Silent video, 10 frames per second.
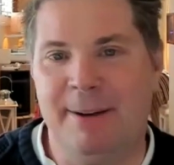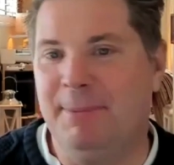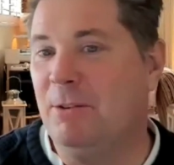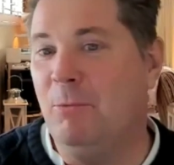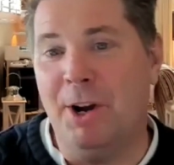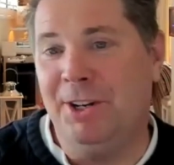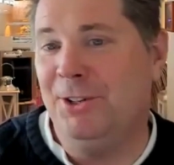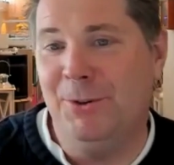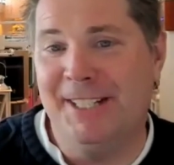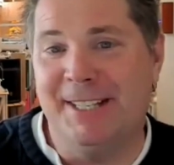And I'm like,
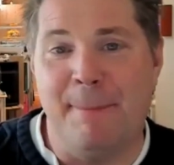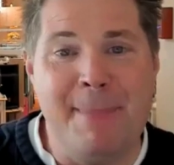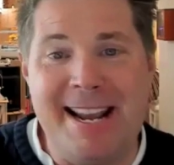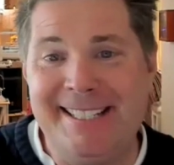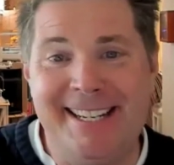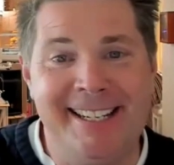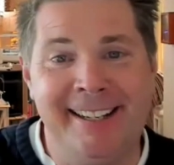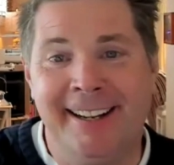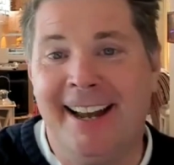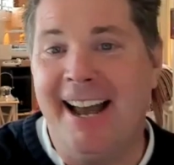what you're doing is
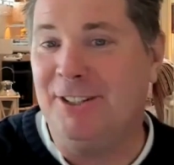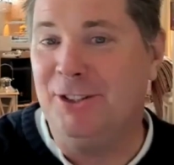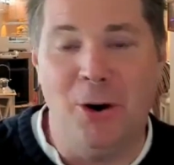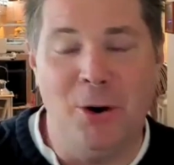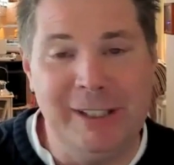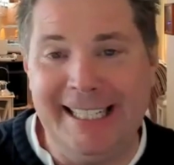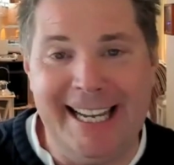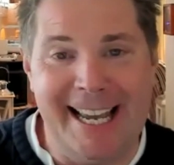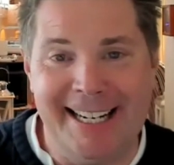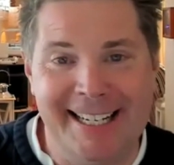amazing. I
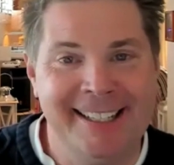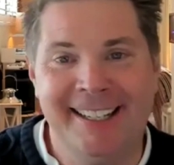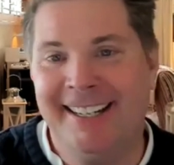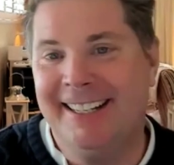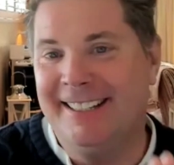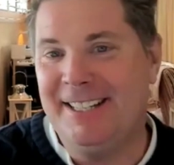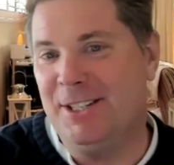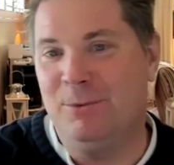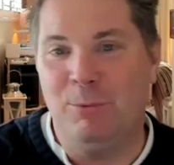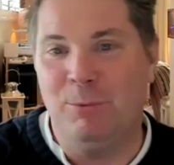totally get it.
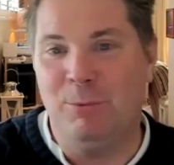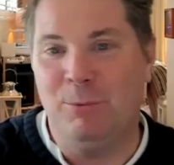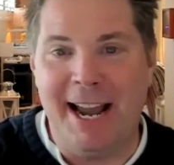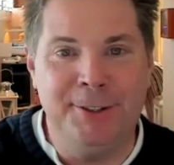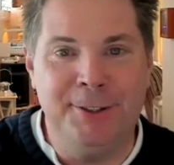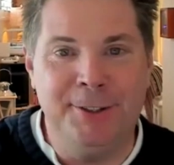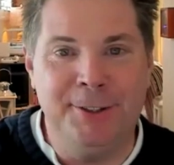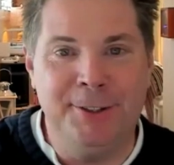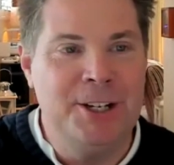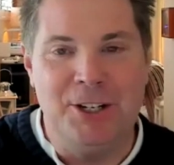This is what I
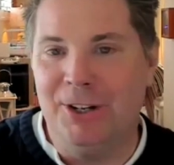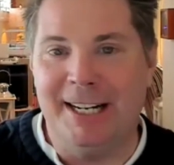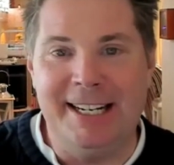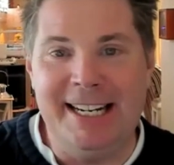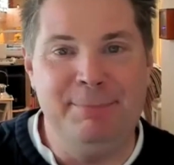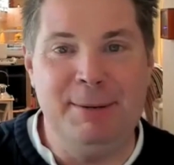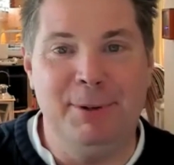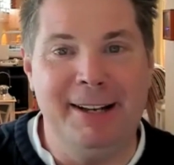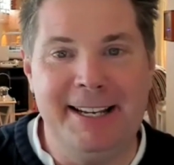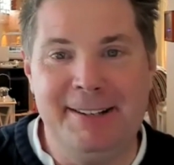do. You're going to
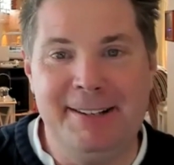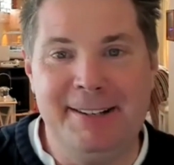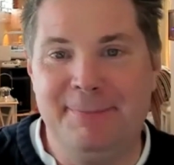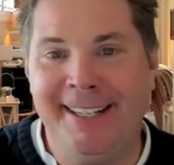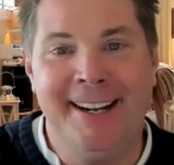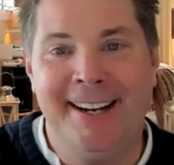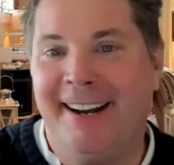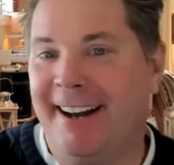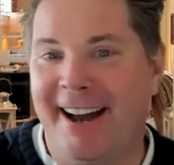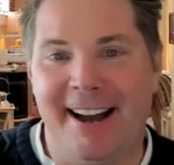need people like me.